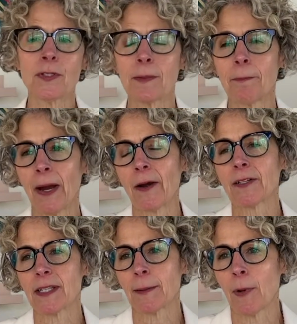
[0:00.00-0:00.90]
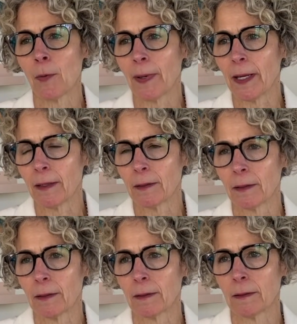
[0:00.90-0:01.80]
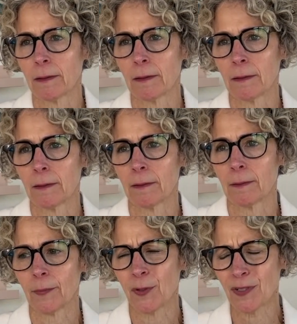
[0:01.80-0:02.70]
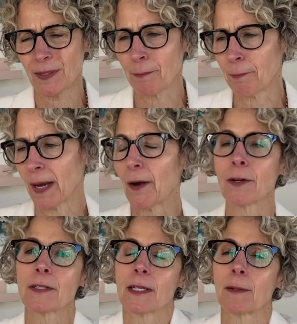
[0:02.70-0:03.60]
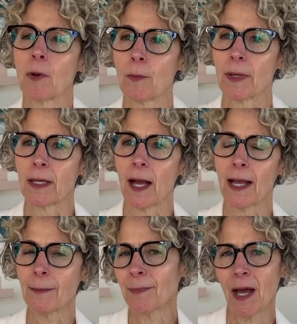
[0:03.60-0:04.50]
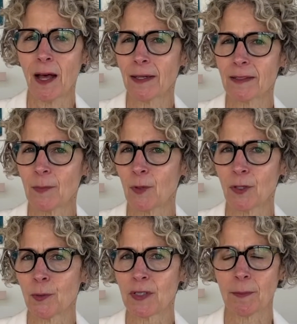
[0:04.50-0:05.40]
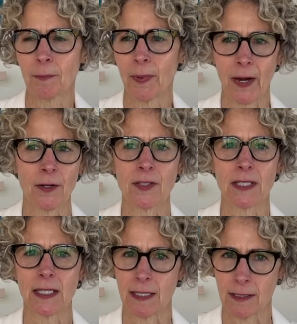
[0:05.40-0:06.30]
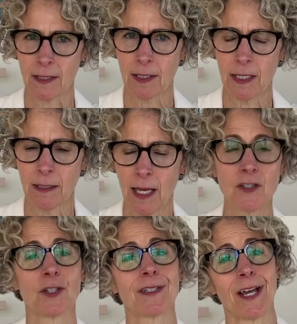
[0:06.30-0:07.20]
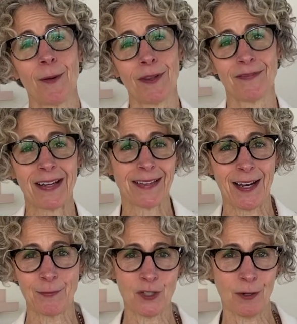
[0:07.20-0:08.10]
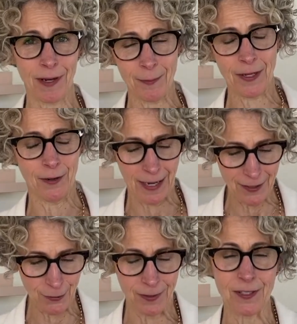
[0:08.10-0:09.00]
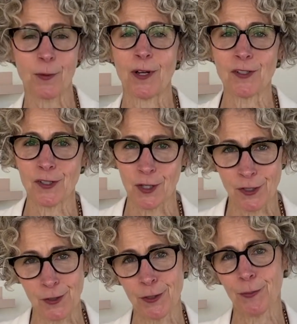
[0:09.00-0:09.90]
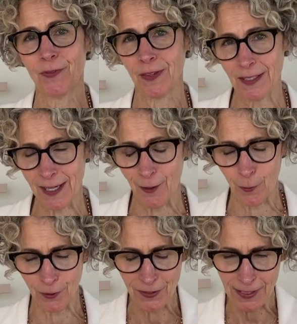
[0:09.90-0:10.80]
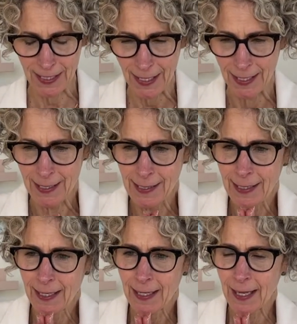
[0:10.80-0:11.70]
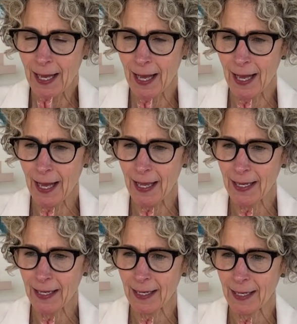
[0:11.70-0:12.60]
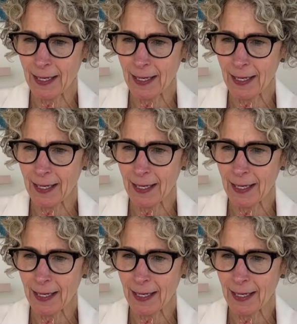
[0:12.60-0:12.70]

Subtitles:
embarrassing moment? Most embarrassing moment. I am not someone who is embarrassed easily, as you can tell by the fact that I'm showing up here answering these questions on YouTube for the entire world to see. I